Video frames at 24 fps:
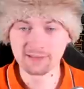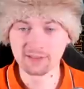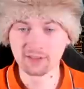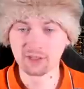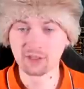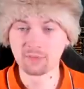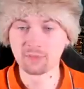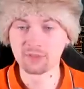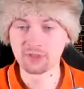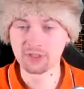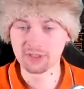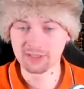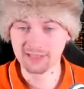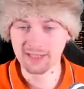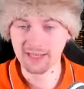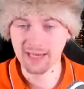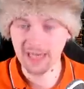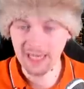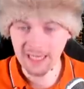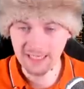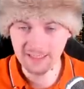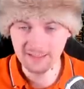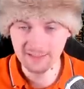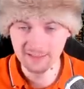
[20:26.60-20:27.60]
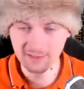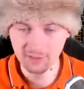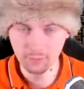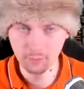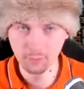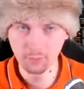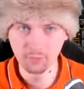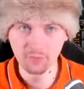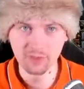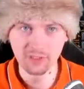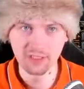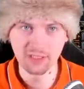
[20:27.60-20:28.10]
that's gonna be just eighteen
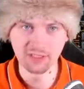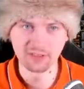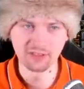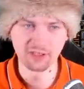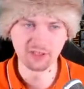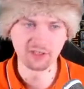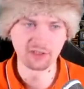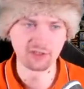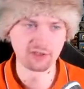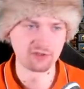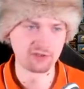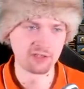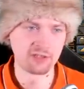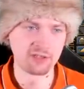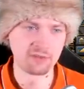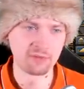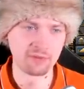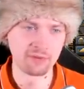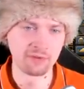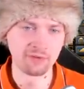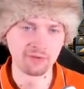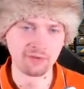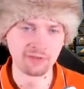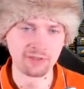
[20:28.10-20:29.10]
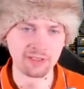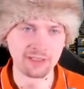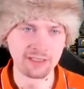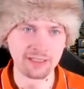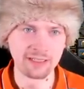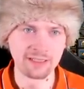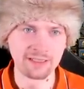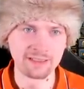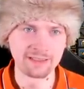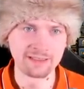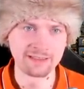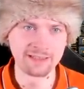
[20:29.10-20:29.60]
Republican tradition that we are
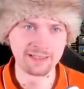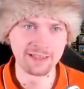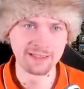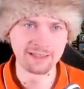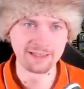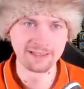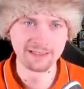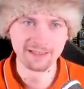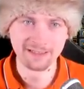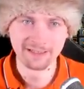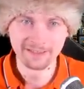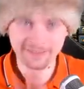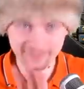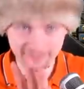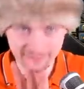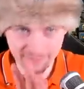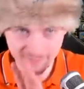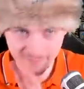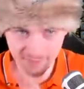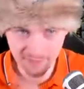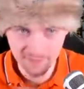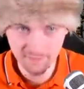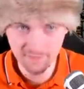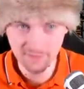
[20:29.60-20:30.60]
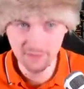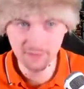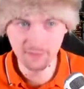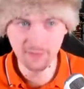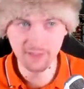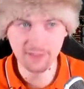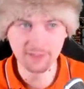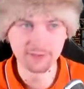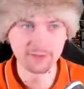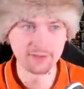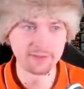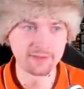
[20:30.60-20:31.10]
losing instead. So it's
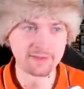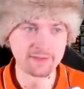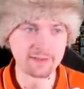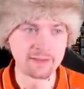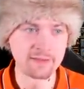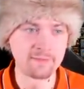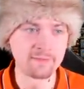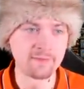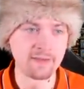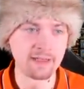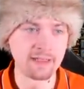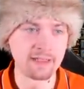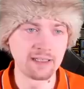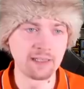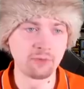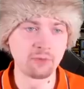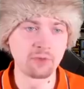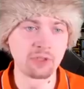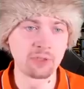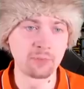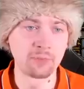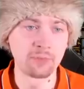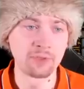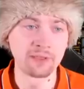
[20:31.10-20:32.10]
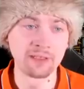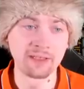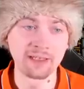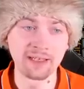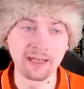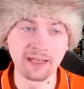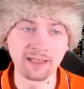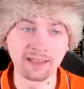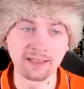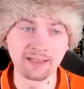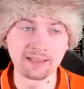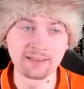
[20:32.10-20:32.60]
fifty-one, so it's still fine, and we're keeping the
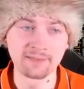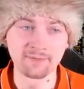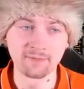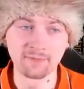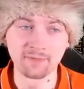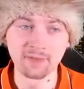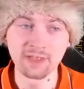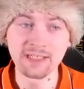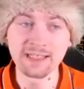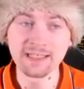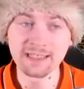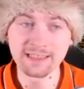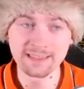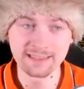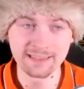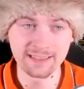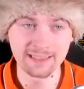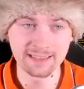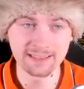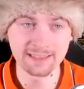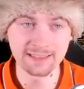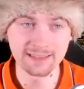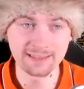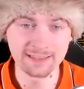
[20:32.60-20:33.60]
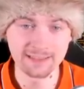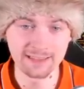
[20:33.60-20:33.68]
guy that's three six